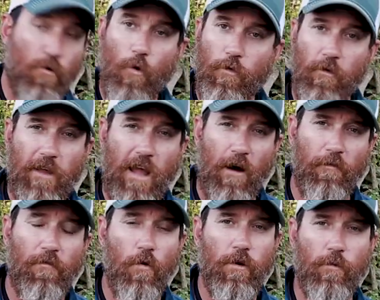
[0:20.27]
in Northern
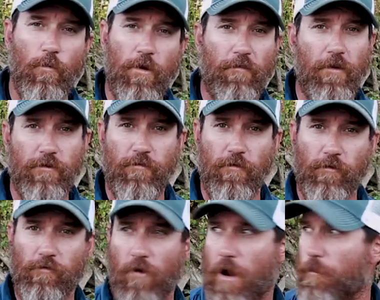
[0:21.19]
California, we fish for
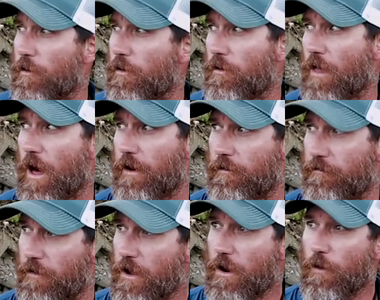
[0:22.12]
striper in a lot
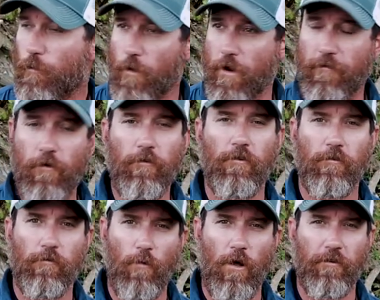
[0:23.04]
of rivers
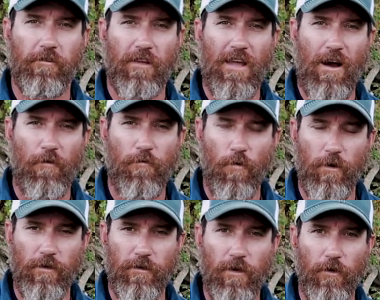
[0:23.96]
as well as the
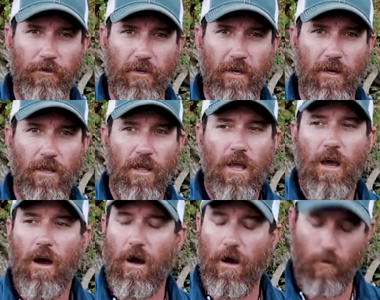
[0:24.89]
California Delta.
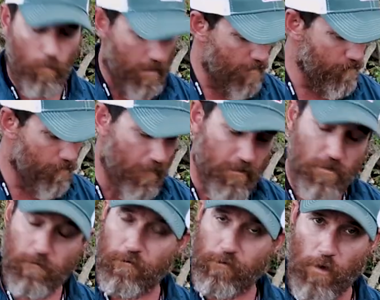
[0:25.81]
Uh, when I'm
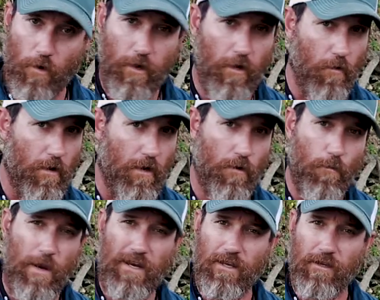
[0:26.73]
fishing floating or
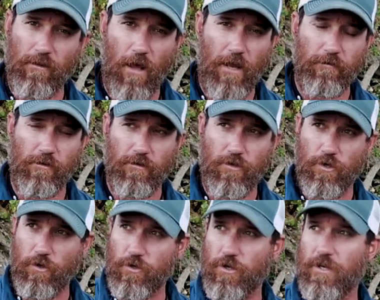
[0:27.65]
intermediate lines, it's
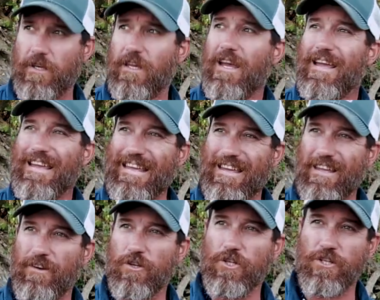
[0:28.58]
usually
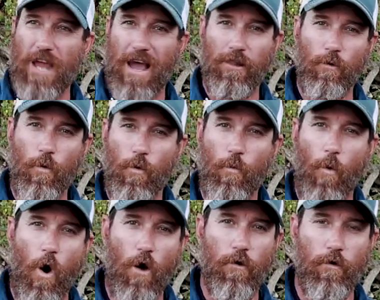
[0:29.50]
in shallower
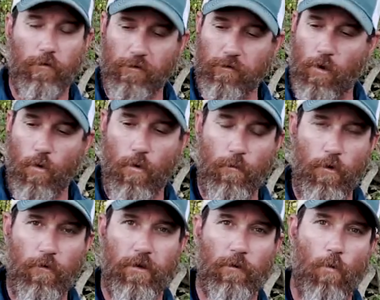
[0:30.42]
water, slower
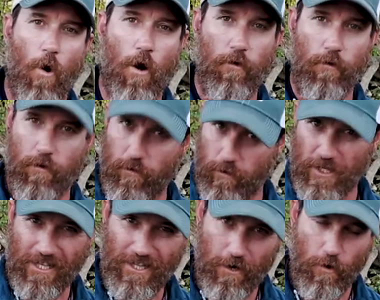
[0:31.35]
moving water, or
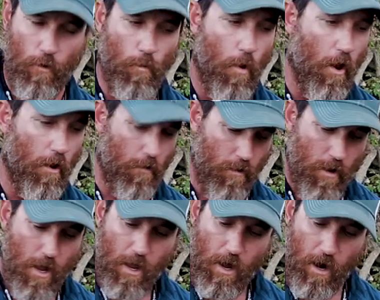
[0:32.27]
clearer water.
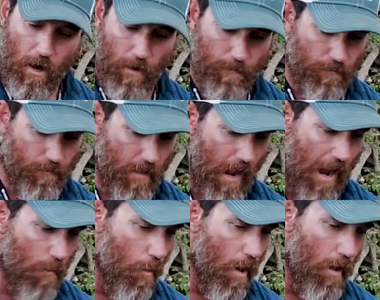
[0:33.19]
Um,
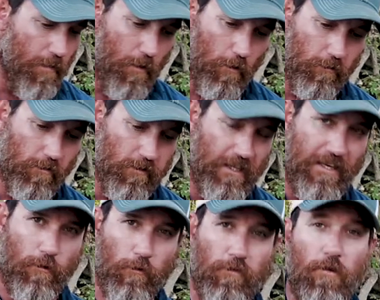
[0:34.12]
I want those
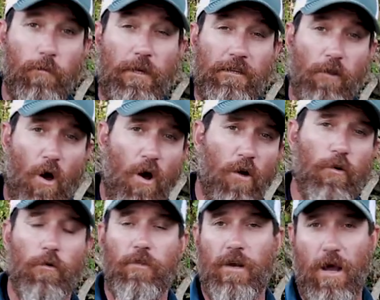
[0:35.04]
leaders to be
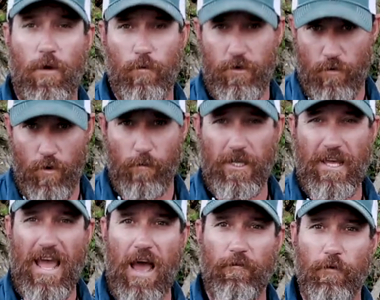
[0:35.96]
longer than I would
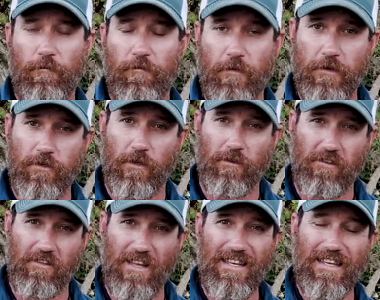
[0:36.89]
normally have them fishing
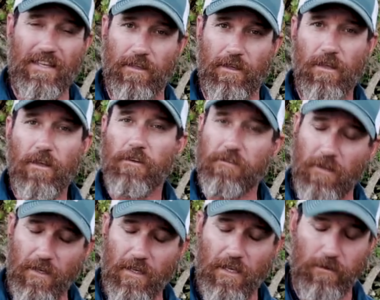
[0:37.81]
sinking,
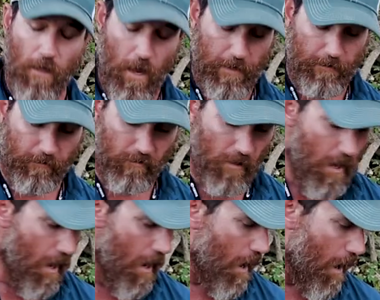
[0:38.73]
sinking lines.
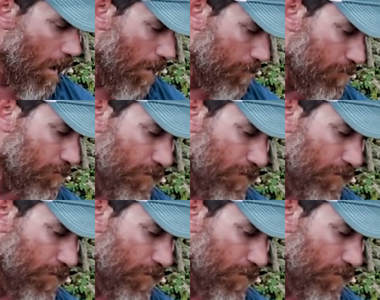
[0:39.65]
Um,